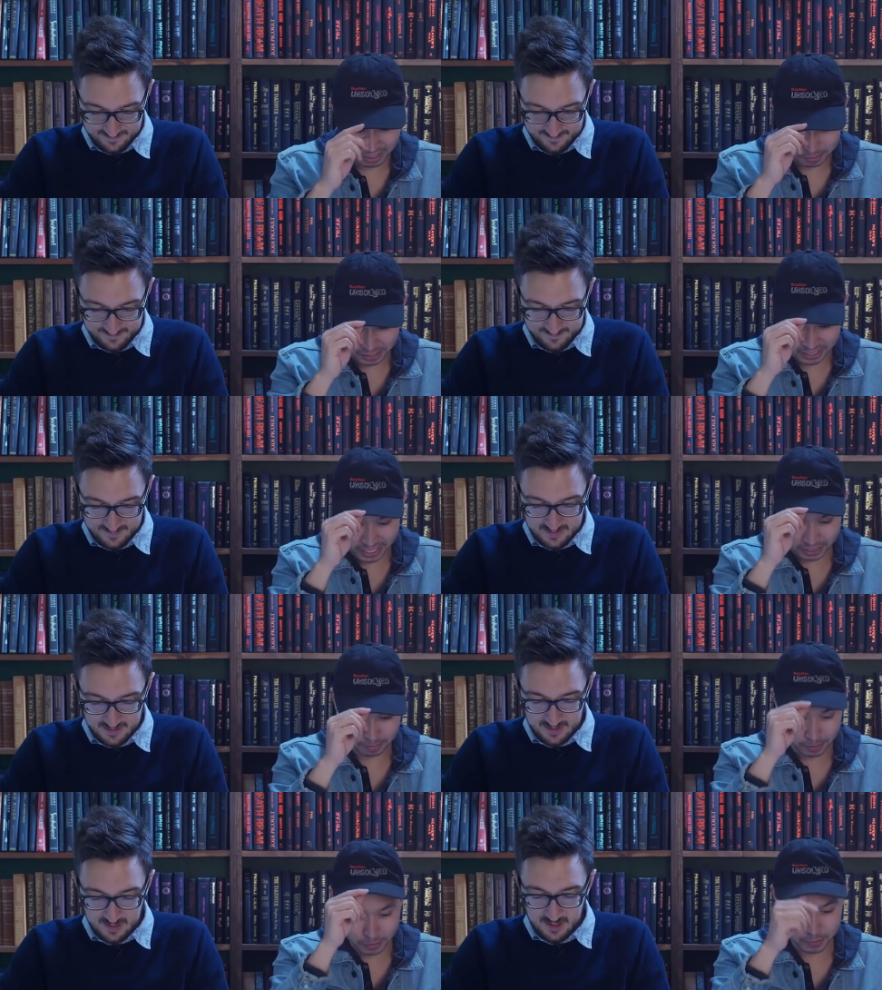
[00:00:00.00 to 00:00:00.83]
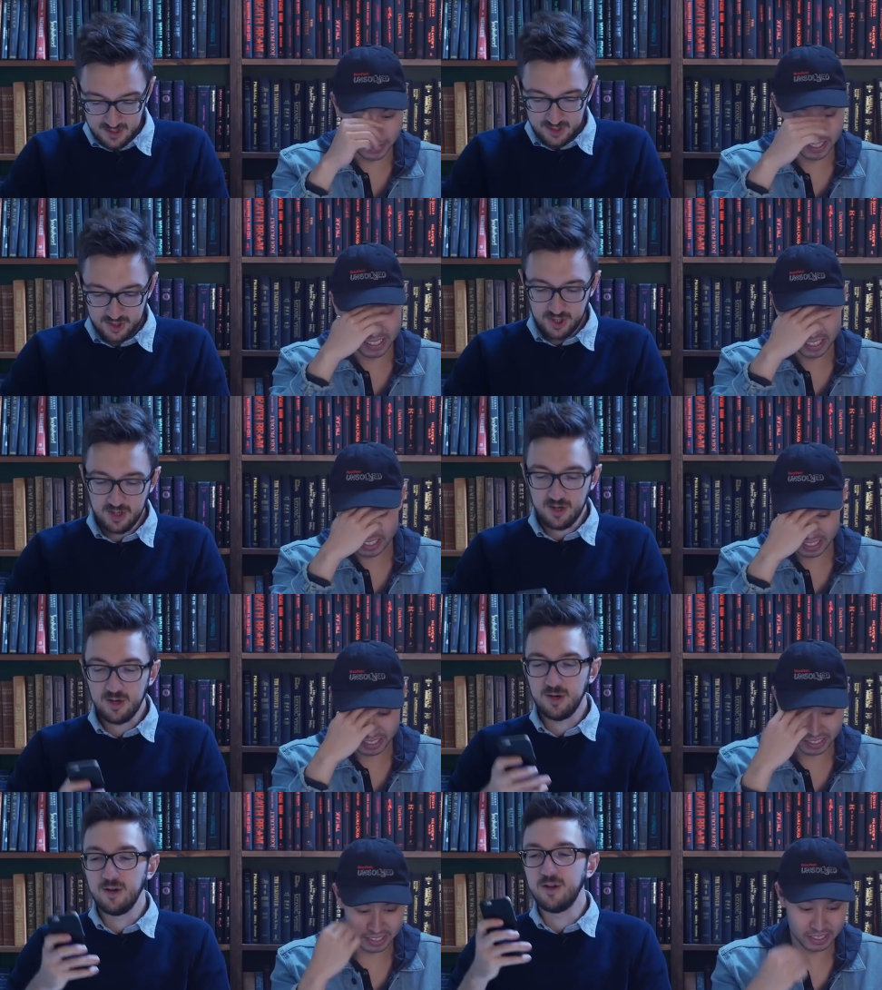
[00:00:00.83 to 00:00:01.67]
Speaker 1: you want to take the first one?
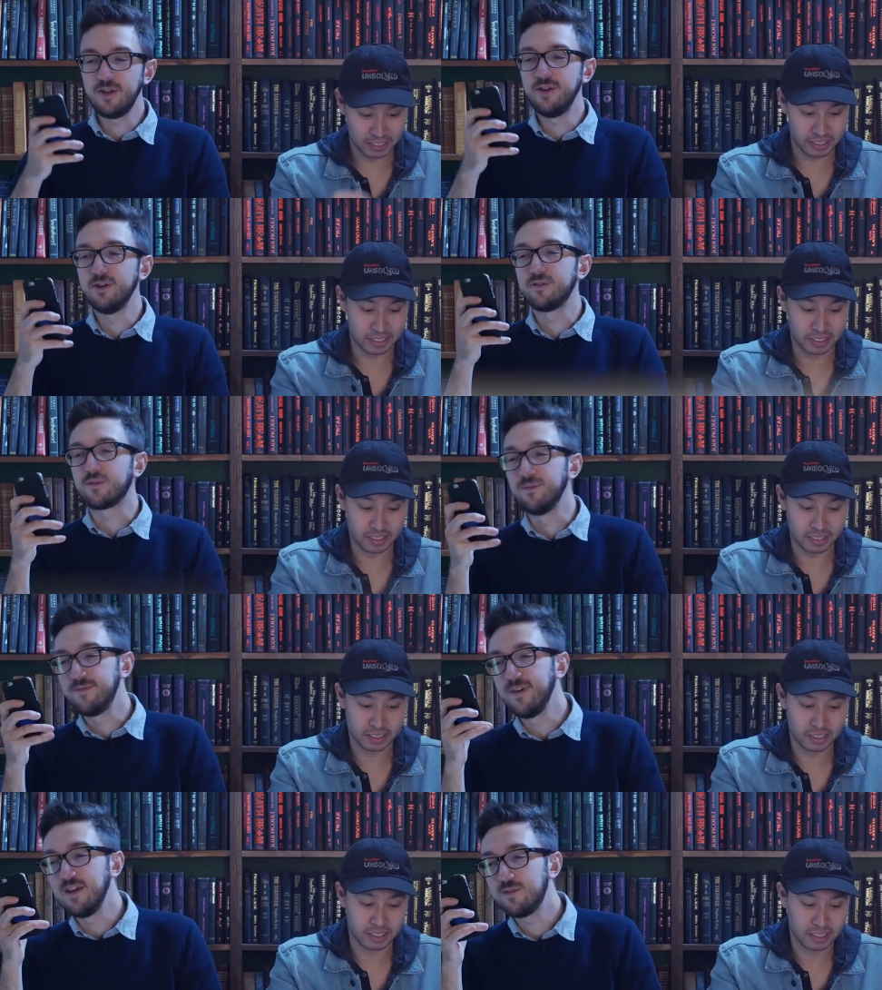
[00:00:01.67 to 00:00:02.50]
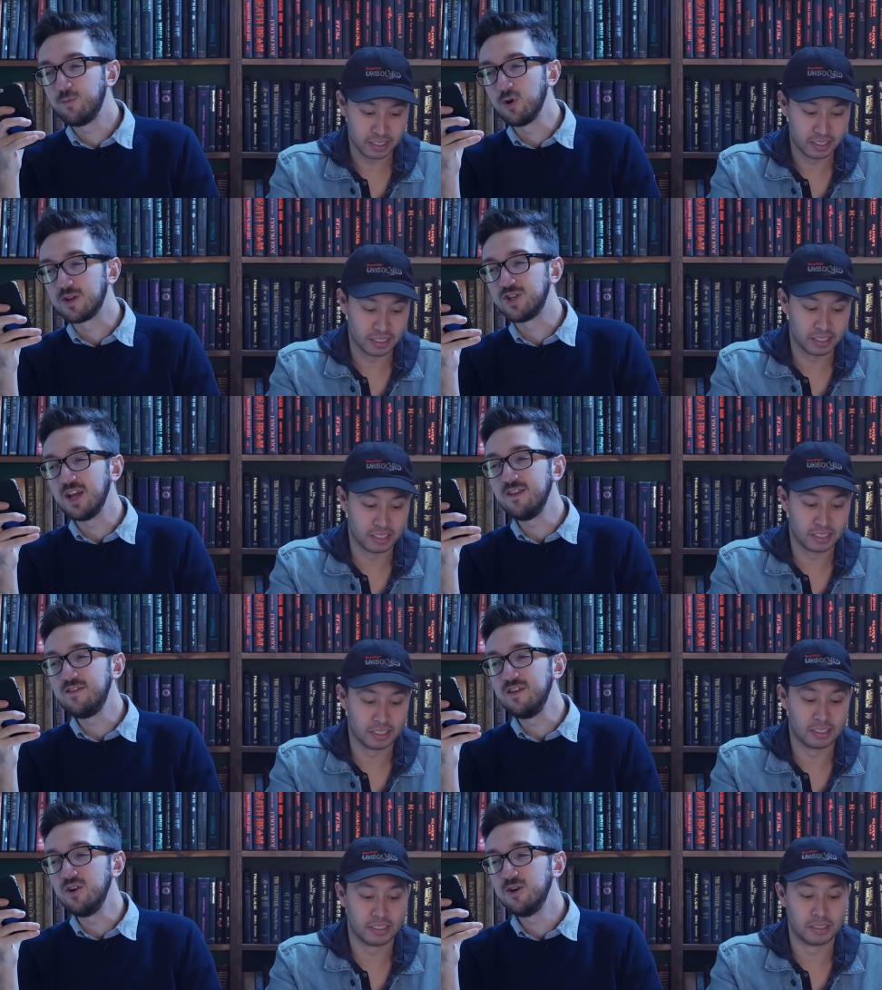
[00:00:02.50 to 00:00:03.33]
Sure. Here's from Facebook,
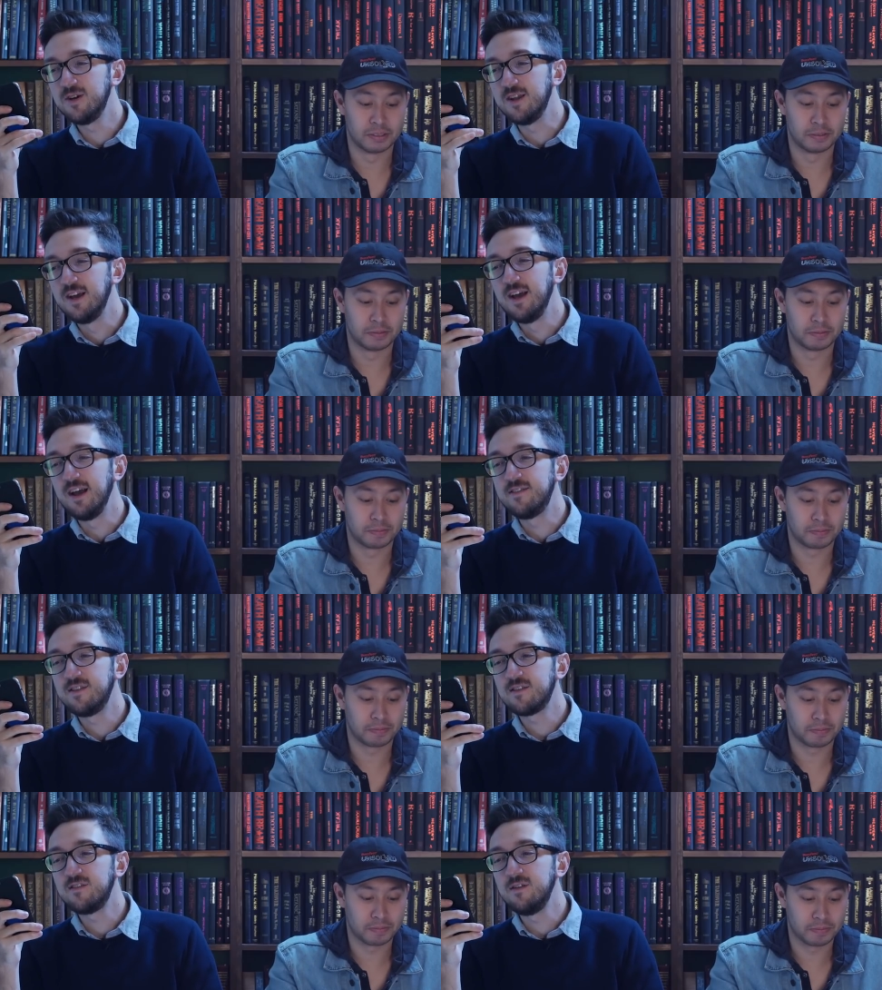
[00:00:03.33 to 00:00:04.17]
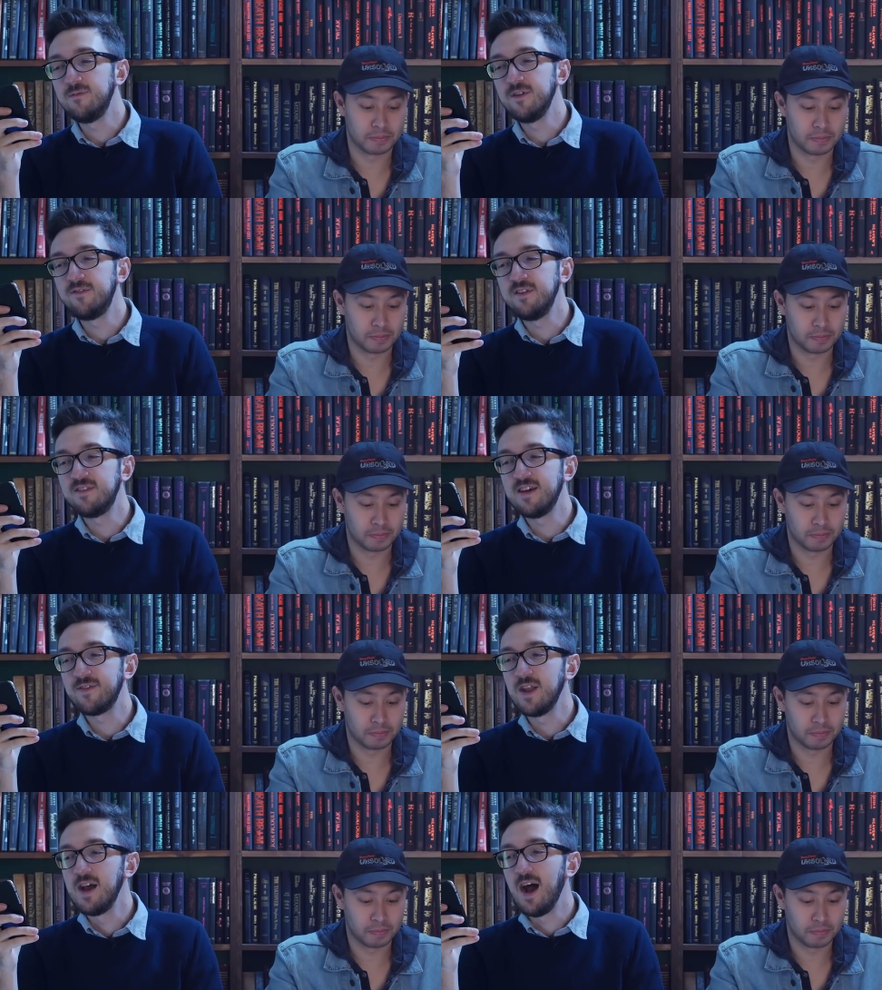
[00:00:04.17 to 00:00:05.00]
JC Hood at
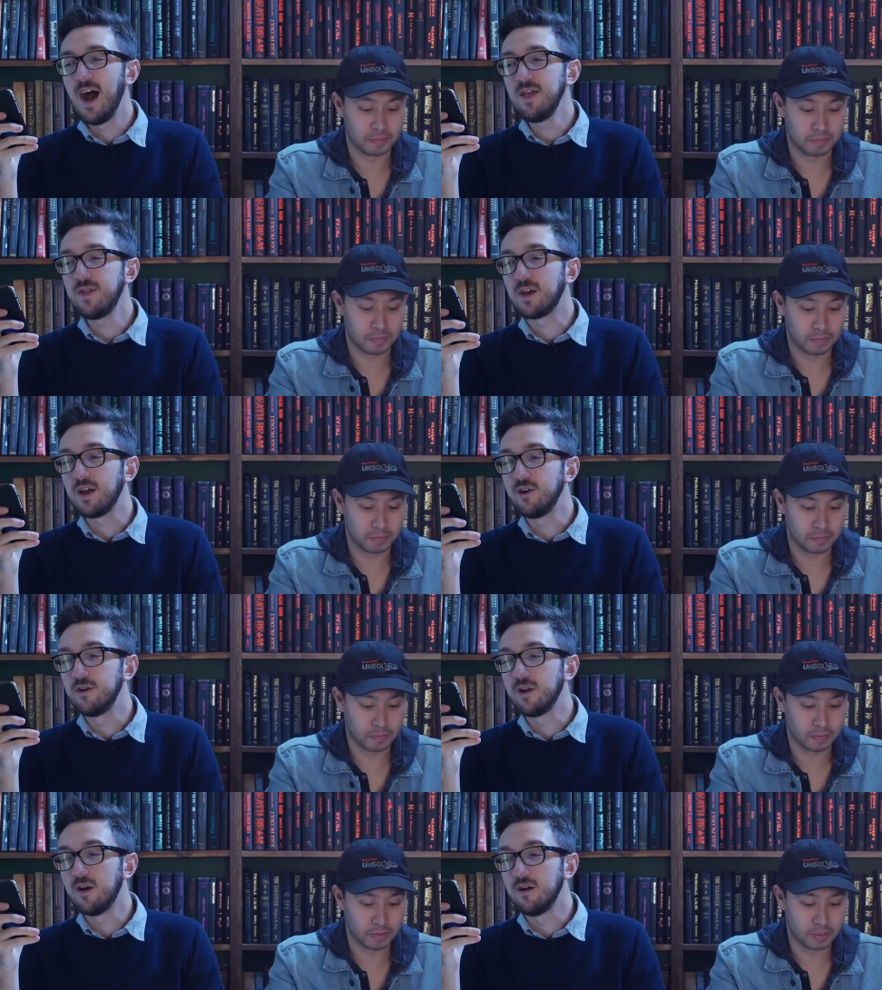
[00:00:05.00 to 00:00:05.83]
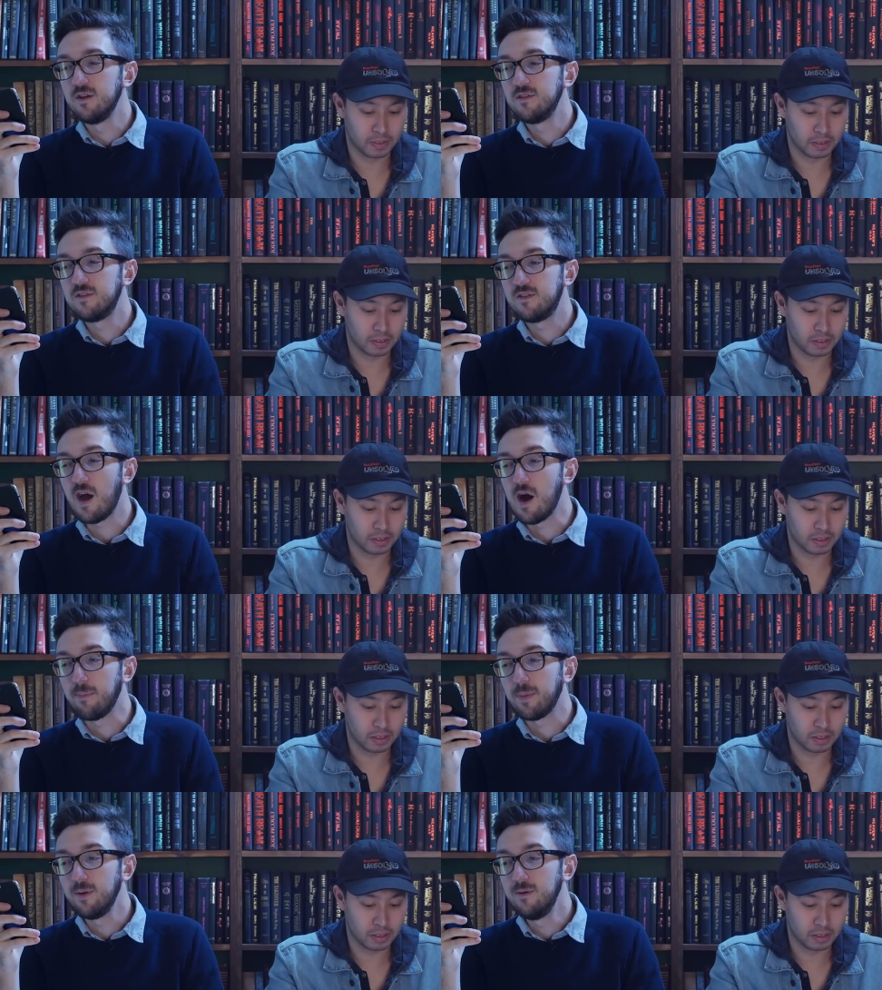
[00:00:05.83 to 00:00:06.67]
1657. I think I heard a
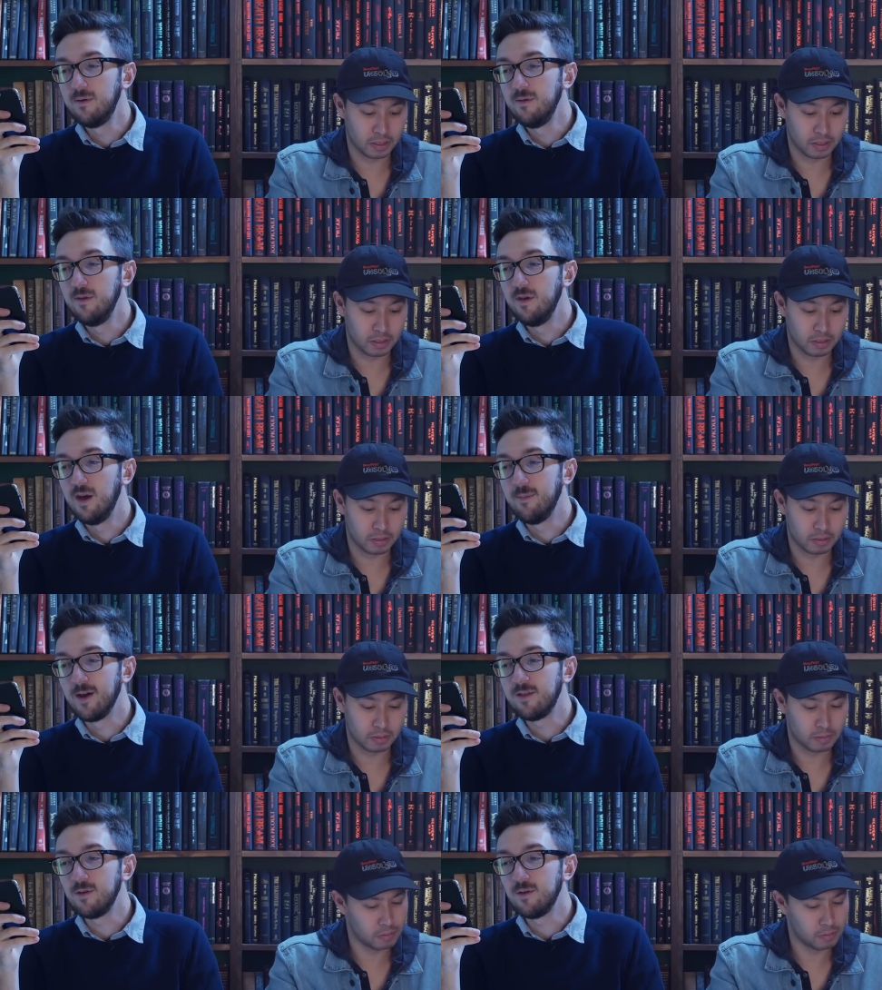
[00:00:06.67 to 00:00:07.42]
stop. Am I